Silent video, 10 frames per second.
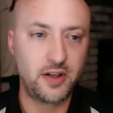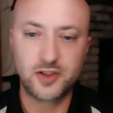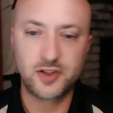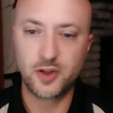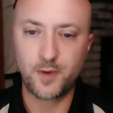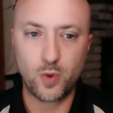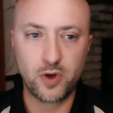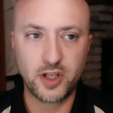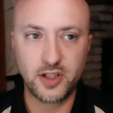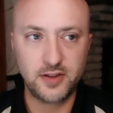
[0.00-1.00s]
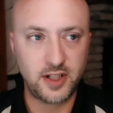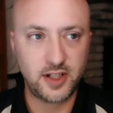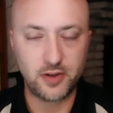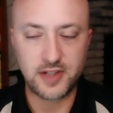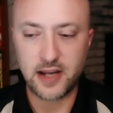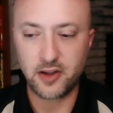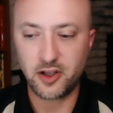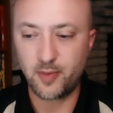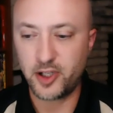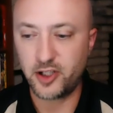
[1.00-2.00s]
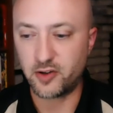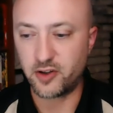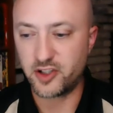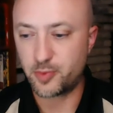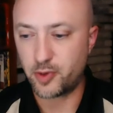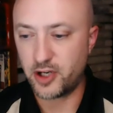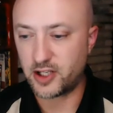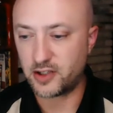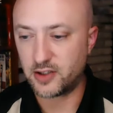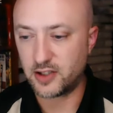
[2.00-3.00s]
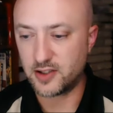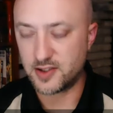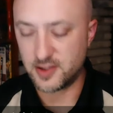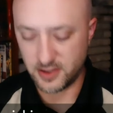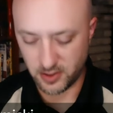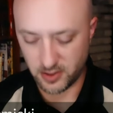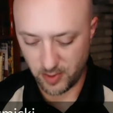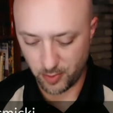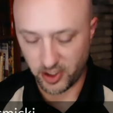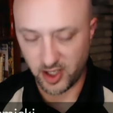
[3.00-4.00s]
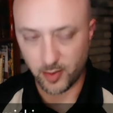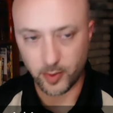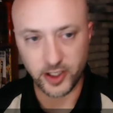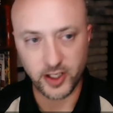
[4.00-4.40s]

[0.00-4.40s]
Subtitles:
So if you're working, dial it up on your lunch break and listen to the replay. But